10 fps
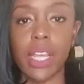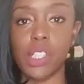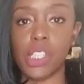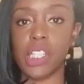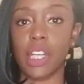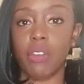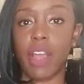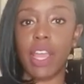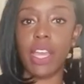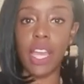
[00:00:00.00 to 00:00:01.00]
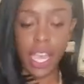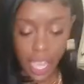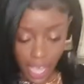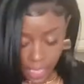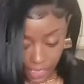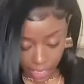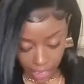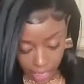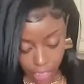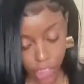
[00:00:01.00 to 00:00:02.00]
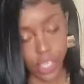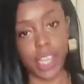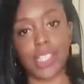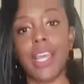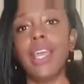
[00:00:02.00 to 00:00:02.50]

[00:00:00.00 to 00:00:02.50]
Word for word: Interesting, right? It has like a lot of stretch